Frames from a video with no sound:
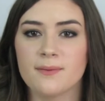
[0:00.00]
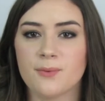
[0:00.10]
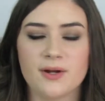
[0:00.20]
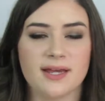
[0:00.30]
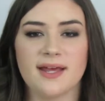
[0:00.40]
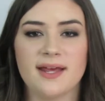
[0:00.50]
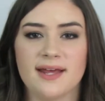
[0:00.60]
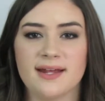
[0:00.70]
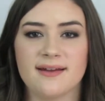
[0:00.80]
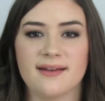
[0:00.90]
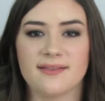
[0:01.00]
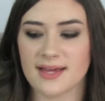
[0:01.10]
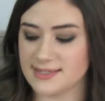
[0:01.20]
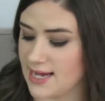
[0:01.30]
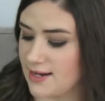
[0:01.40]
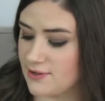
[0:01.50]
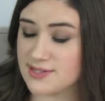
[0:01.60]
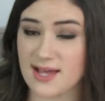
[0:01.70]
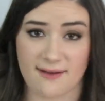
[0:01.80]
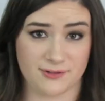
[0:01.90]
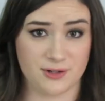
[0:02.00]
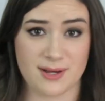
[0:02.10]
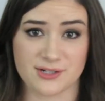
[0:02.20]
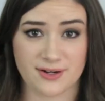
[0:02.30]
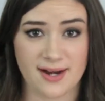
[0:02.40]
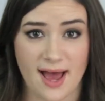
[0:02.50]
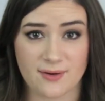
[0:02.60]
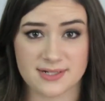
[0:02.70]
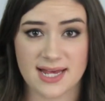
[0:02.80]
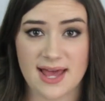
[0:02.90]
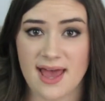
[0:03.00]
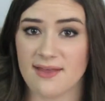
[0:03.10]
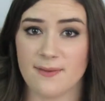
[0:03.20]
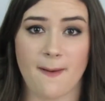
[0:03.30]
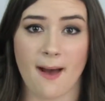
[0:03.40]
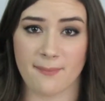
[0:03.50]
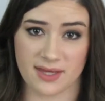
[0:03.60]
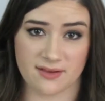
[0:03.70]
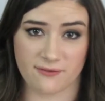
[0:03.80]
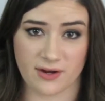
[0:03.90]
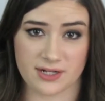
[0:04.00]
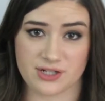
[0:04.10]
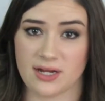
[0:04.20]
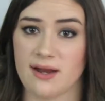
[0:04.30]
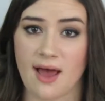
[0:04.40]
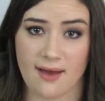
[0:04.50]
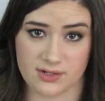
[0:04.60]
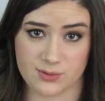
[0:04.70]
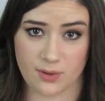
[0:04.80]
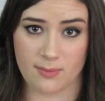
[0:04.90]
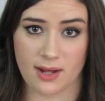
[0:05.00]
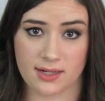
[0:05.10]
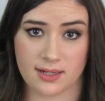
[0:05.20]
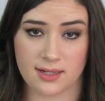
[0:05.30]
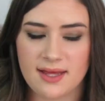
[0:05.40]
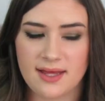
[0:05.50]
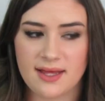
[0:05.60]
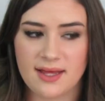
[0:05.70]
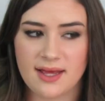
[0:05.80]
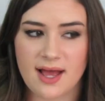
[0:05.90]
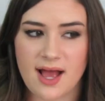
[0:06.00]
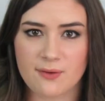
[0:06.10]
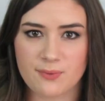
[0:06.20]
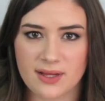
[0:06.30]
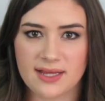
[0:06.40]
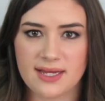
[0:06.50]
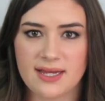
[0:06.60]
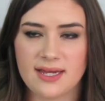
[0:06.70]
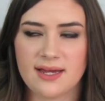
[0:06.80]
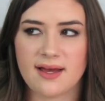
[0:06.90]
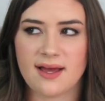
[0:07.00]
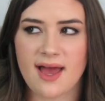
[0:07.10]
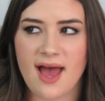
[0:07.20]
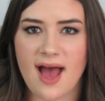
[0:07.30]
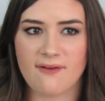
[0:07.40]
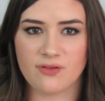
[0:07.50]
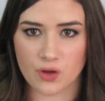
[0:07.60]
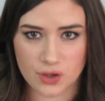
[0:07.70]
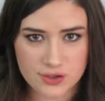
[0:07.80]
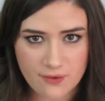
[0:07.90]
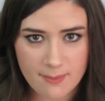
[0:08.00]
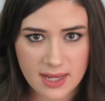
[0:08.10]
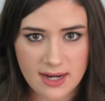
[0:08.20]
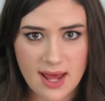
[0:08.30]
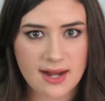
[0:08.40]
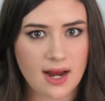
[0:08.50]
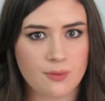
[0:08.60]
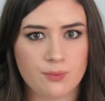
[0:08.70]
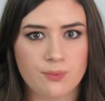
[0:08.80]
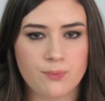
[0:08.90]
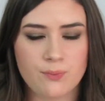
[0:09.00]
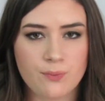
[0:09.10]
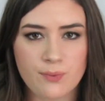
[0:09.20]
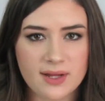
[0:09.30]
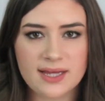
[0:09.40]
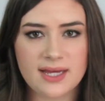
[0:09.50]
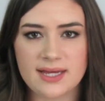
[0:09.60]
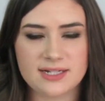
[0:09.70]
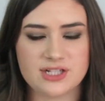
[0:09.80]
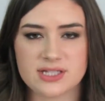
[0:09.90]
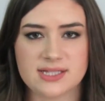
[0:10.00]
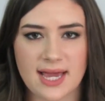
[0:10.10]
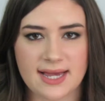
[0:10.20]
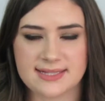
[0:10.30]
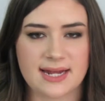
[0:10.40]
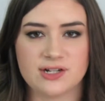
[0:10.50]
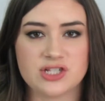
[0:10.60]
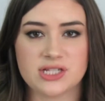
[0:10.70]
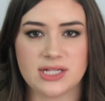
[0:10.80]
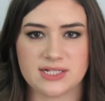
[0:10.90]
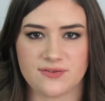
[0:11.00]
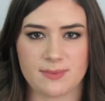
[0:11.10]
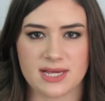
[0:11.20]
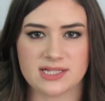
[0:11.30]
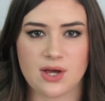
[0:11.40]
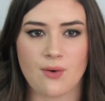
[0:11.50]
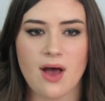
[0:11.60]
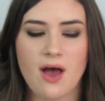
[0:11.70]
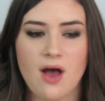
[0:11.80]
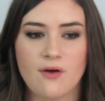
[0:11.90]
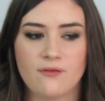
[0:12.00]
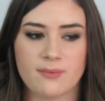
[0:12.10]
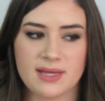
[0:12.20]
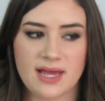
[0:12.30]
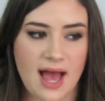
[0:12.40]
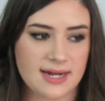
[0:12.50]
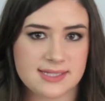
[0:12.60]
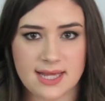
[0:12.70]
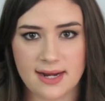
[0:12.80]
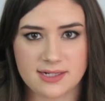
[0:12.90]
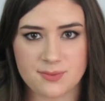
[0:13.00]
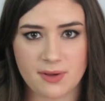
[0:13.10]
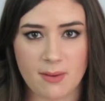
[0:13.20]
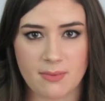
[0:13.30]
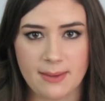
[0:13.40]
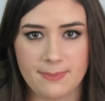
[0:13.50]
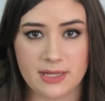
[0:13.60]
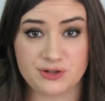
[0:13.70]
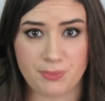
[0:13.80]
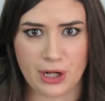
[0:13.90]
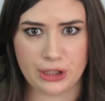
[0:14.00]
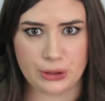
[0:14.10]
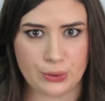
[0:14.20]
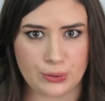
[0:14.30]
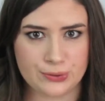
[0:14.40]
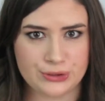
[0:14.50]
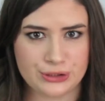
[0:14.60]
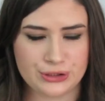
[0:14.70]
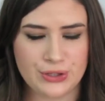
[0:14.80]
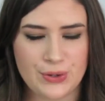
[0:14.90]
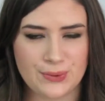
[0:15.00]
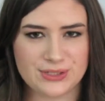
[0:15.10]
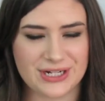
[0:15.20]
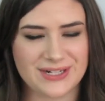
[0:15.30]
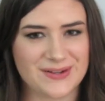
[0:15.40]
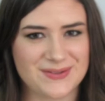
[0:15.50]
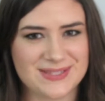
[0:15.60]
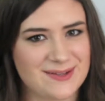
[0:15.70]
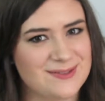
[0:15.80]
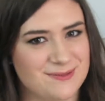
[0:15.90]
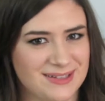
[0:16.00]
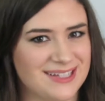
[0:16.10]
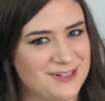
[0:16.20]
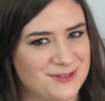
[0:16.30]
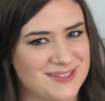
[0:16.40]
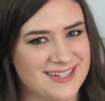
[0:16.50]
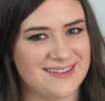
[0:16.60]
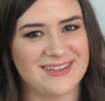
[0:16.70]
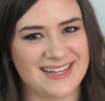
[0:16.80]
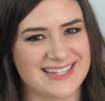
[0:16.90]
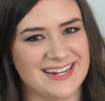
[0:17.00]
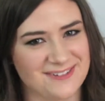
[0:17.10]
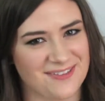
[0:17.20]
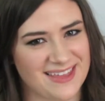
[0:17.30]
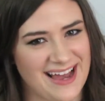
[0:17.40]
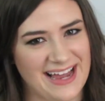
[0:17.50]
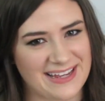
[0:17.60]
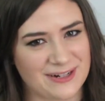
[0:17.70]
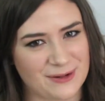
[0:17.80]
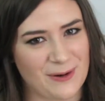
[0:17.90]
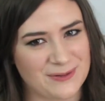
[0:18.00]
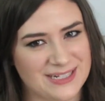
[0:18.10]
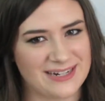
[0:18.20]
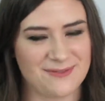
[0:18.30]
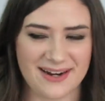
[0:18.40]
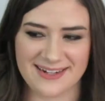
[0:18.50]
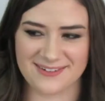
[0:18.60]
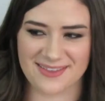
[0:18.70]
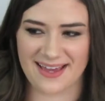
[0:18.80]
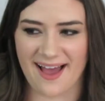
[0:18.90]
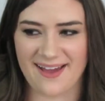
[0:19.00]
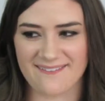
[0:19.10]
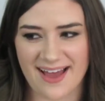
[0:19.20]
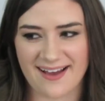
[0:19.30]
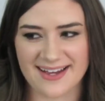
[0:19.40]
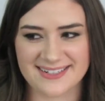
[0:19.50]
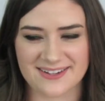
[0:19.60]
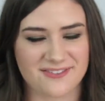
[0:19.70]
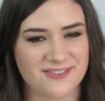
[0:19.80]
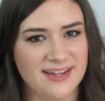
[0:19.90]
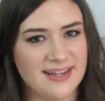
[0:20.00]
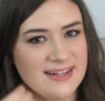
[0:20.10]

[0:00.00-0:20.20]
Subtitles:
putting it in the containers after you measure it out, and then popping it in the fridge and not having to worry about it. I really have learned from it, and it just, like I said, it just clicked for me. So for me, I decided to become a Beachbody coach, which I know sounds really interesting because I don't think I can coach anyone. I don't think I have that kind of,